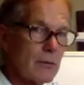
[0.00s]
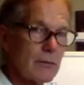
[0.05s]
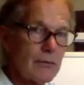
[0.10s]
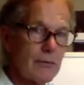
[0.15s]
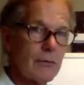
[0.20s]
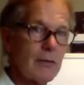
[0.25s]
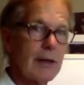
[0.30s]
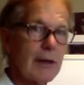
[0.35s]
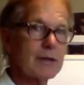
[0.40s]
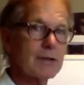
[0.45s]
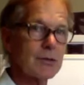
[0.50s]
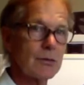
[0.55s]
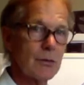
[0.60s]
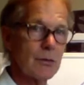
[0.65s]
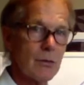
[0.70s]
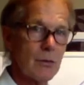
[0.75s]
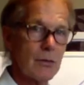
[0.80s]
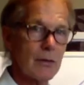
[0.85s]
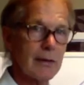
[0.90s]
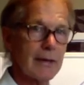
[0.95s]
fresh
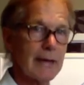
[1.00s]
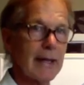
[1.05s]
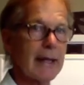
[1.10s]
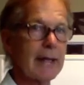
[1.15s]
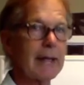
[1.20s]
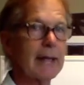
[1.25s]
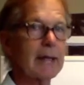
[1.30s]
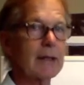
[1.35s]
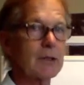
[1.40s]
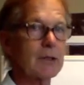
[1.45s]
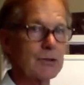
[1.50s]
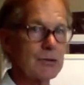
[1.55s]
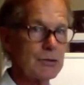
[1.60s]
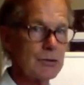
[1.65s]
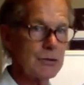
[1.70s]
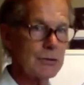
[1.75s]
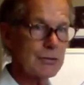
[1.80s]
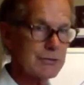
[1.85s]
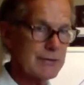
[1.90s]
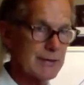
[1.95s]
organic
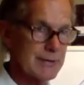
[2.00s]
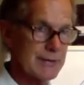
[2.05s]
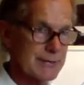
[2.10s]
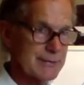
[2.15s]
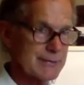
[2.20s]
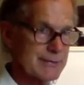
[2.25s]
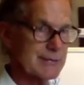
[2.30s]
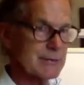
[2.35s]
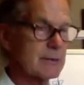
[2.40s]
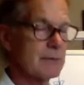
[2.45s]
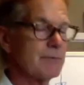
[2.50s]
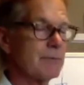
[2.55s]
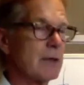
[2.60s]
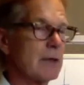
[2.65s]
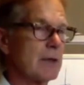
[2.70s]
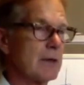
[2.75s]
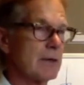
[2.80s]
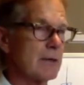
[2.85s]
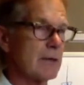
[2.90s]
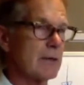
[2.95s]
juices.
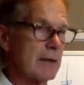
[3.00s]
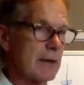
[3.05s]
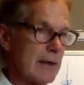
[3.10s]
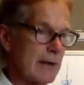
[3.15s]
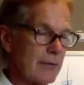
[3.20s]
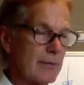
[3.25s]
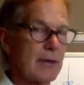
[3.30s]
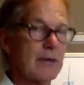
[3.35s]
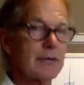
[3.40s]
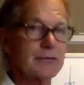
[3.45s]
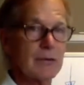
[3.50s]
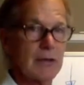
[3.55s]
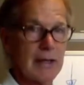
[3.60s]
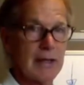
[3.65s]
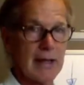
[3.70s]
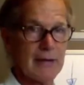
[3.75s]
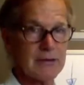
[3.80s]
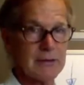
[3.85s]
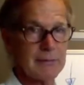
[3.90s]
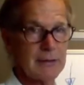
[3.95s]
And those would
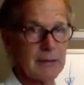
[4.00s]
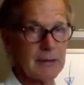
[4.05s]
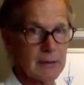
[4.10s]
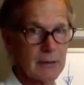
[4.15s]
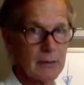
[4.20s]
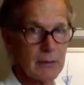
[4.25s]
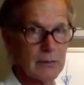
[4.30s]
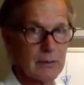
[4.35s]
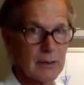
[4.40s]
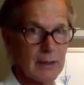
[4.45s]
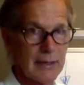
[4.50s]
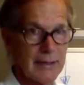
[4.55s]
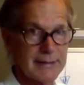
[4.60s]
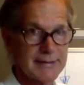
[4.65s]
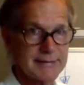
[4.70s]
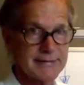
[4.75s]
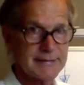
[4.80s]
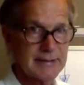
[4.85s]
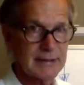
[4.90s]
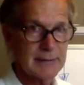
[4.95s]
have to be low
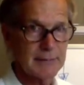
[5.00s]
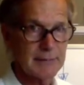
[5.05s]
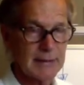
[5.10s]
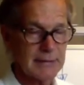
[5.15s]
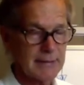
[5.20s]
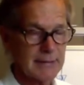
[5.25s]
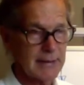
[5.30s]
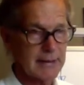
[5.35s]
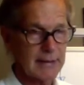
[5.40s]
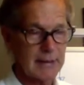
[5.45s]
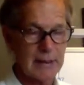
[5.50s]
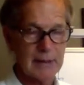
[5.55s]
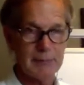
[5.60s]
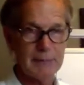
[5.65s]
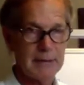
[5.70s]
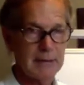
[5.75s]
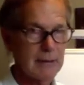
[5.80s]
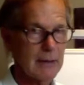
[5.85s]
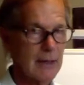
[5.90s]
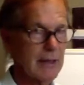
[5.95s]
glycemic. They can't
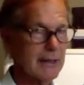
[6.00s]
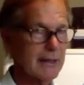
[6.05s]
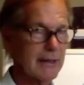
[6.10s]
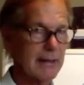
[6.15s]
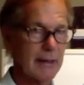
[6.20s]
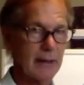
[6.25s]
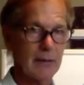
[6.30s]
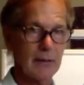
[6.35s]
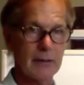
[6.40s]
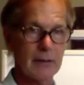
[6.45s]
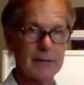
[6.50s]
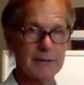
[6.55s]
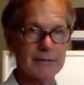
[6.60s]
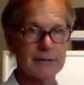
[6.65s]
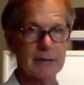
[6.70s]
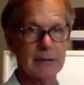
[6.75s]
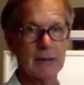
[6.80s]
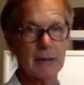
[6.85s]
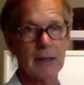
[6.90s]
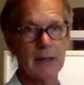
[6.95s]
be a lot of
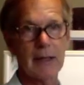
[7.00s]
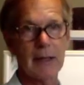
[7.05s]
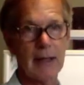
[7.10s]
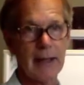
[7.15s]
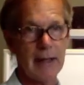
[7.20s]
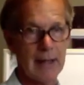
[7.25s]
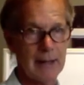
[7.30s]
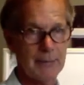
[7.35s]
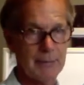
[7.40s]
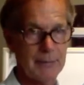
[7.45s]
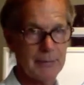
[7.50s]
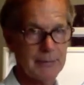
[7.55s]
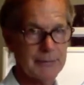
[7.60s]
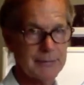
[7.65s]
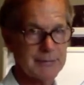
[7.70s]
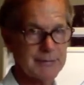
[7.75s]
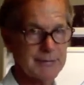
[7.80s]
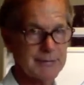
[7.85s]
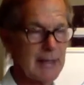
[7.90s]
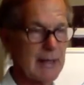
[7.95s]
carrots and a lot of
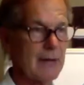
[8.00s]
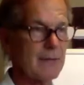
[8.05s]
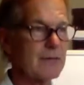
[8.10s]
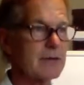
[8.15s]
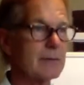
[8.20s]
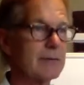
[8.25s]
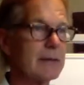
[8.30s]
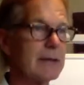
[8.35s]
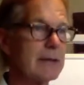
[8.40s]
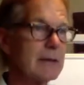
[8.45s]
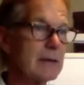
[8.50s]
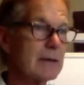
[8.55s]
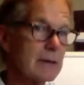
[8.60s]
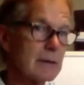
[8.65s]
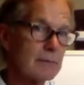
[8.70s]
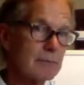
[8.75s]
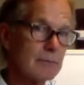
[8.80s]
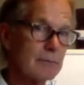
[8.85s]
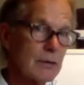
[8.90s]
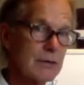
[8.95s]
apples. They have to be
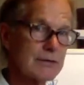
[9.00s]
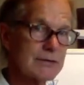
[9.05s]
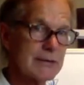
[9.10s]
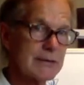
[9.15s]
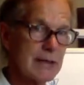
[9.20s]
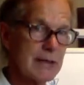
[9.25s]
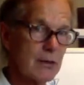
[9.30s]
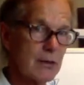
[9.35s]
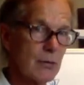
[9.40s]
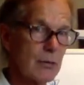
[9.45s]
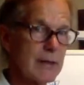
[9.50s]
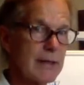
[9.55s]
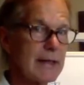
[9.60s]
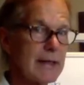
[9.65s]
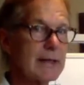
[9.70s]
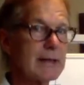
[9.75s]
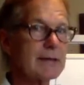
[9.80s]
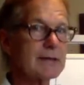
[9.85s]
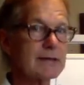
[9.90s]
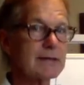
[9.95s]
mostly
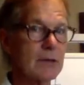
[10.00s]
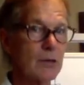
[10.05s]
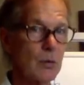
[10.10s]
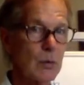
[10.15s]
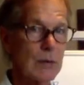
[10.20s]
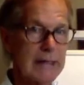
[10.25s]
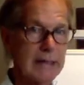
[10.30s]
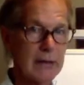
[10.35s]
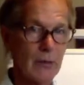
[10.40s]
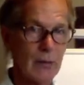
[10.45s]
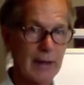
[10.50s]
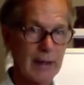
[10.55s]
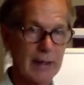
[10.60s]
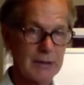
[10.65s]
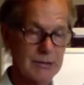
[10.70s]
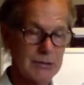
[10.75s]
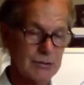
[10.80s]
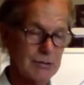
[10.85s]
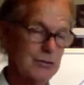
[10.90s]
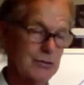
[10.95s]
greens and
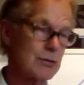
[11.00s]
wheatgrass